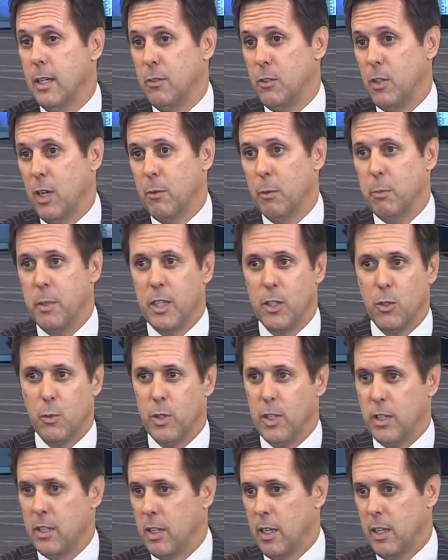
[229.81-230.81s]
travel, because
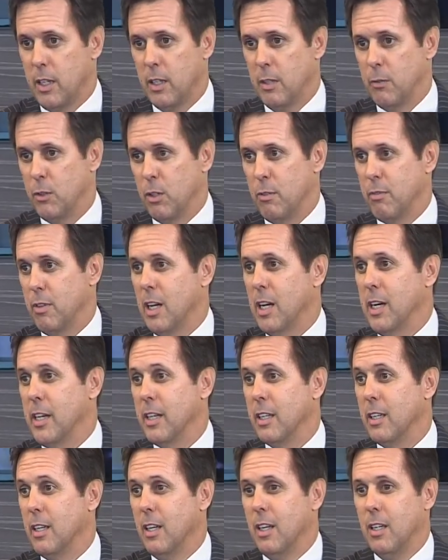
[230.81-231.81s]
when executives are
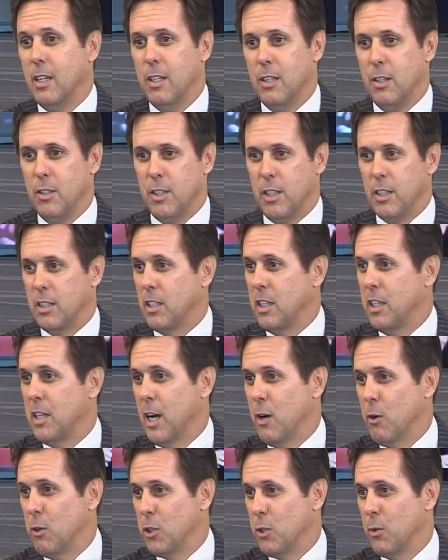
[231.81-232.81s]
flying 16
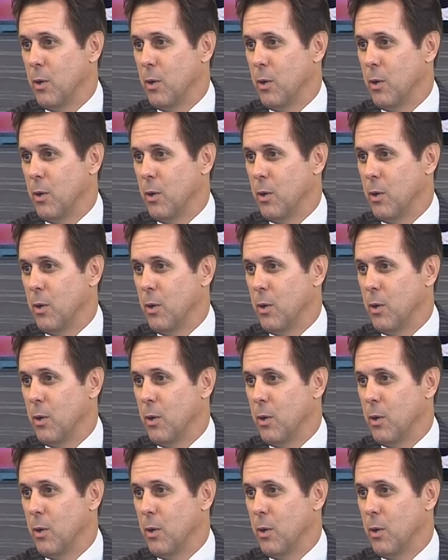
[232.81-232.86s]
hours